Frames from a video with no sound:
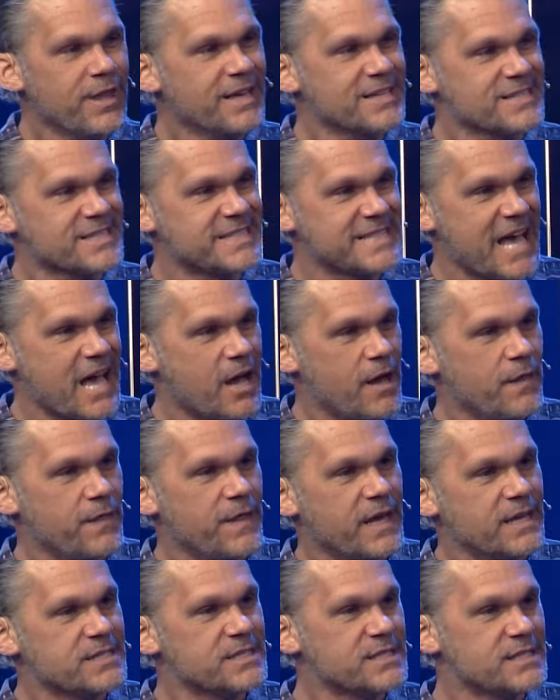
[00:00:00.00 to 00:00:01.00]
that
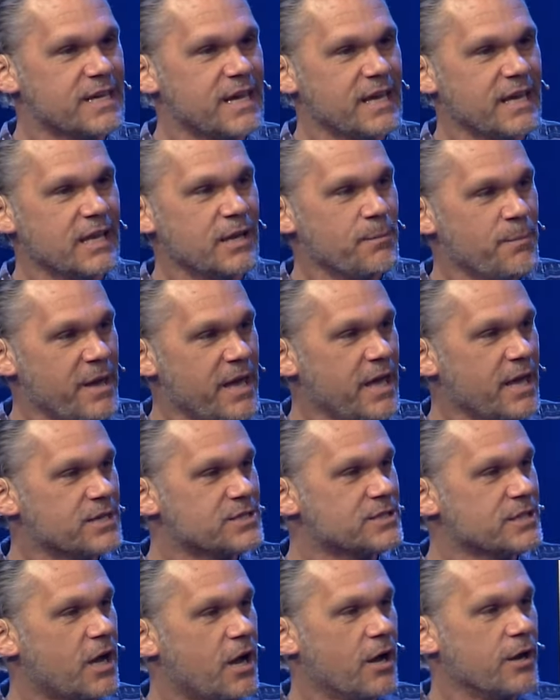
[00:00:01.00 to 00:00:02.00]
sound that skin
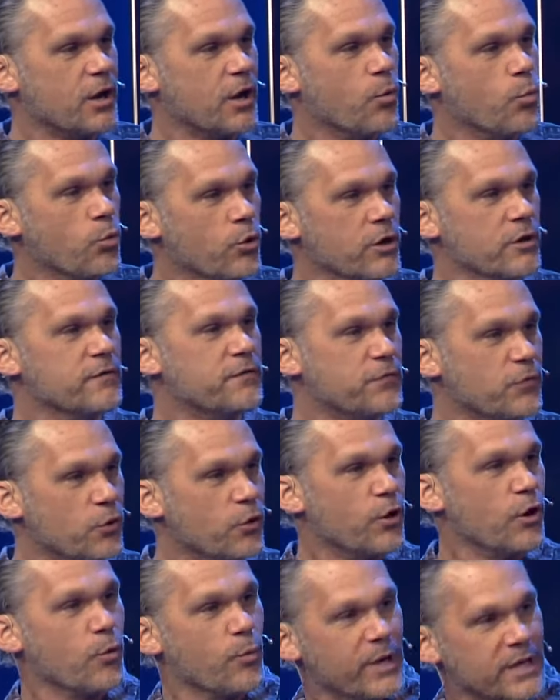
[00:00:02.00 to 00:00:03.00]
makes on a wood
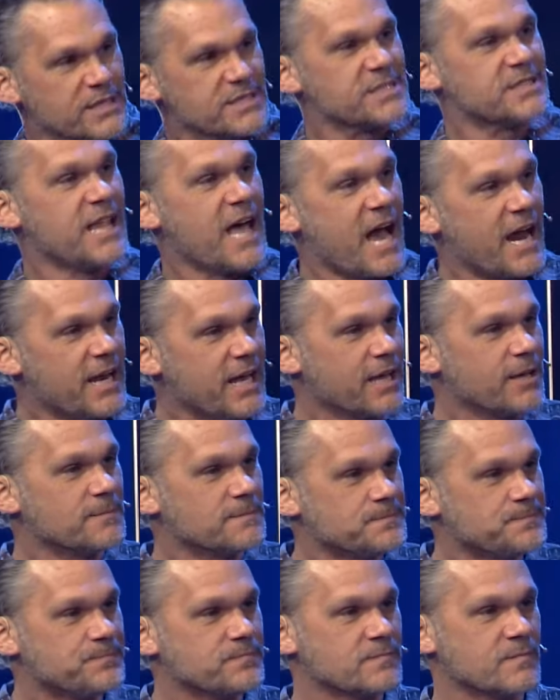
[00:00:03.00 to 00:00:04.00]
floor when
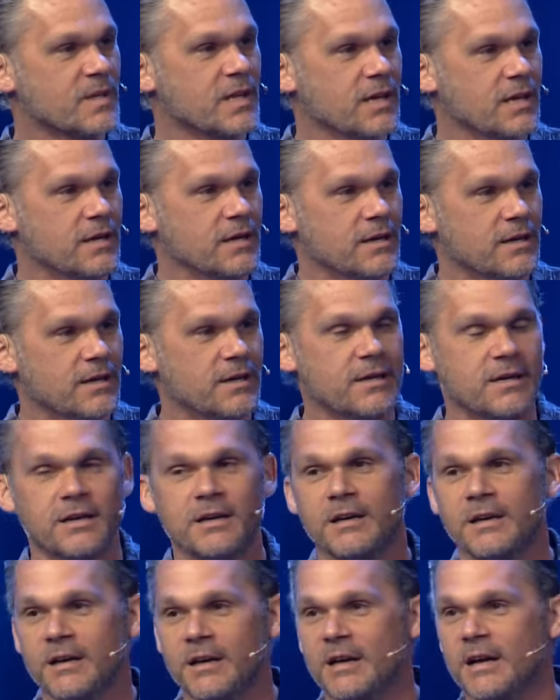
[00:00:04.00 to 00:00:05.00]
sliding?
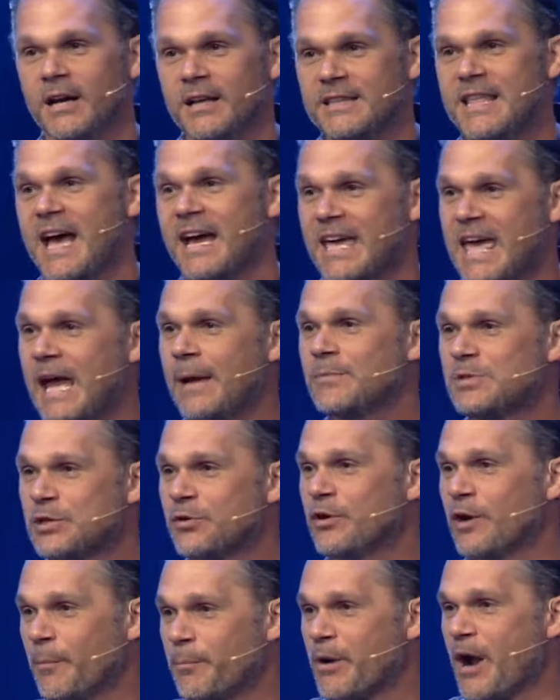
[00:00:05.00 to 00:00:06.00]
That came
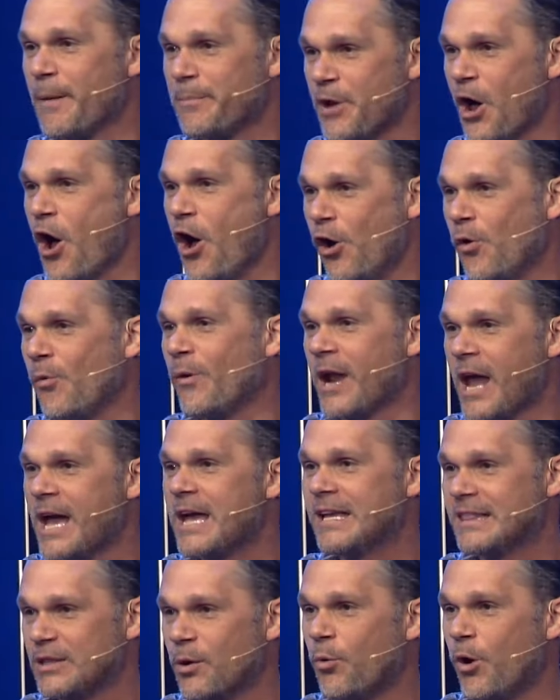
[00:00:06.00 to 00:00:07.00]
to an abrupt halt when I
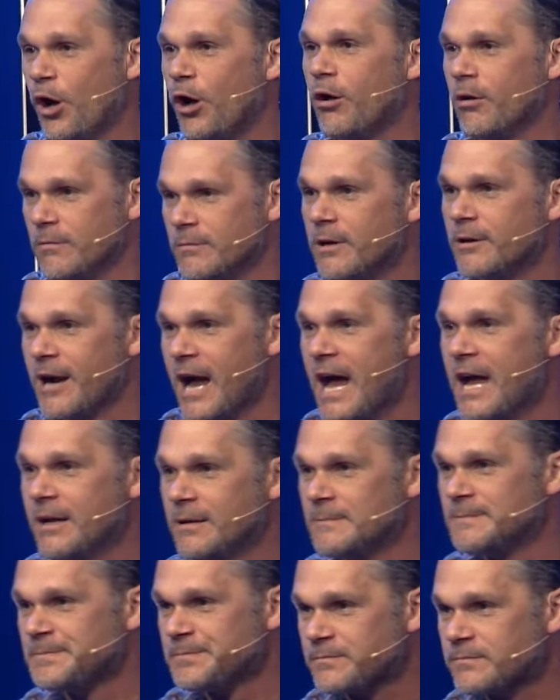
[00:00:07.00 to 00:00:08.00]
hit the wall, right?
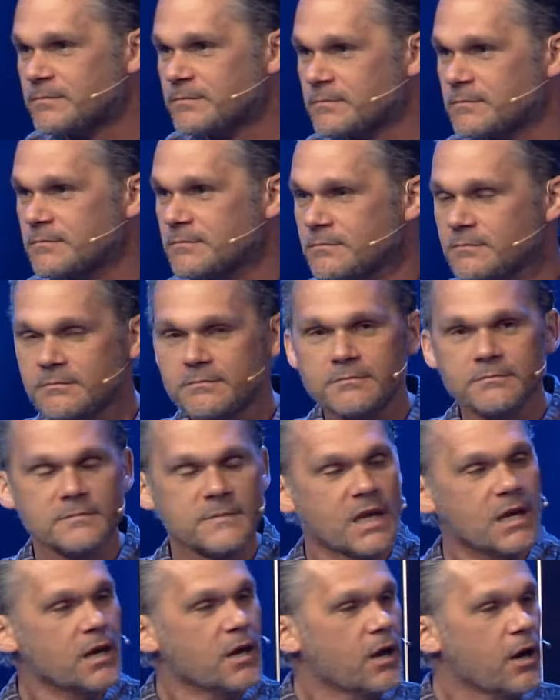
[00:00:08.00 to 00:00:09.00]

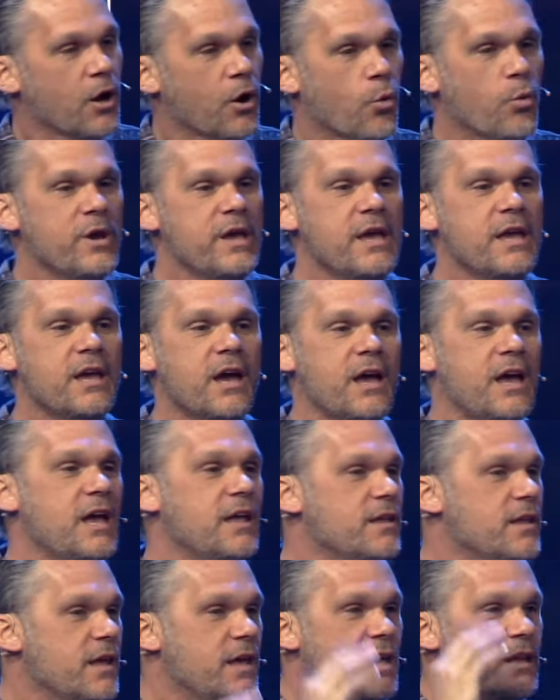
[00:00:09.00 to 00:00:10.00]
We,
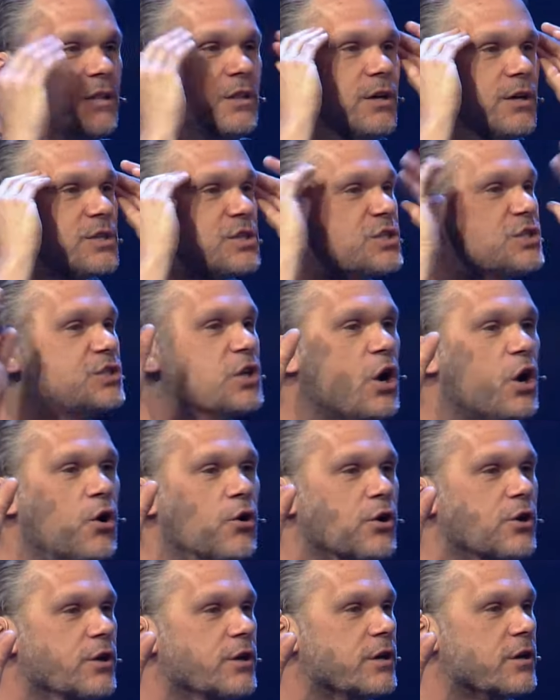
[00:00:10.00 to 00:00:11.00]
it, it looks
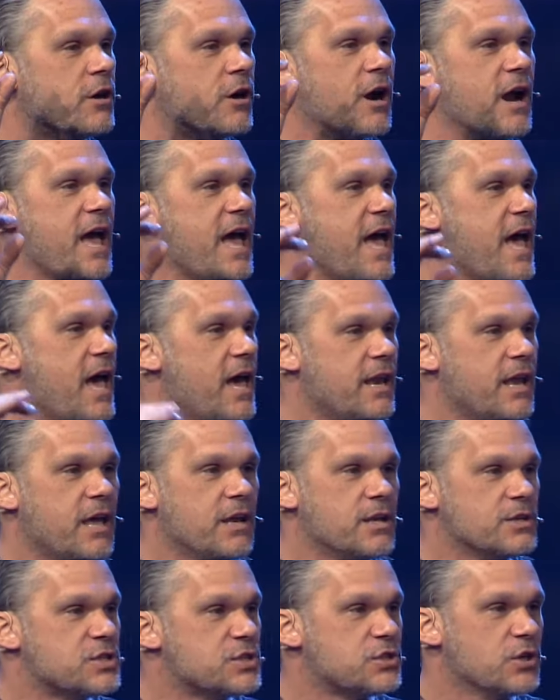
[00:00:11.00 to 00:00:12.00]
so good in our head,
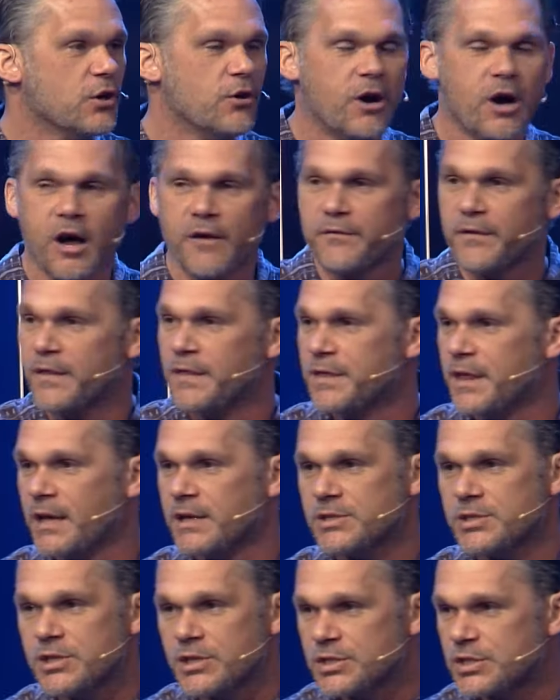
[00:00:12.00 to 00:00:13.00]
and so often
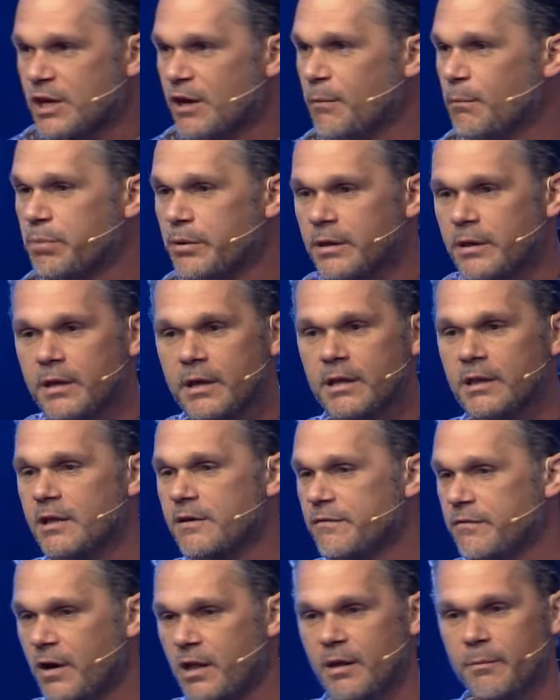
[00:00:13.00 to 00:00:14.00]
things just
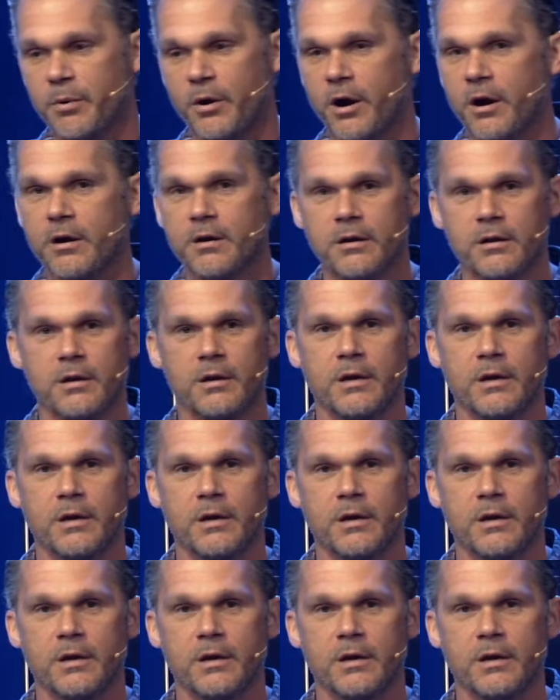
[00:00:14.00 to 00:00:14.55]
completely fall apart.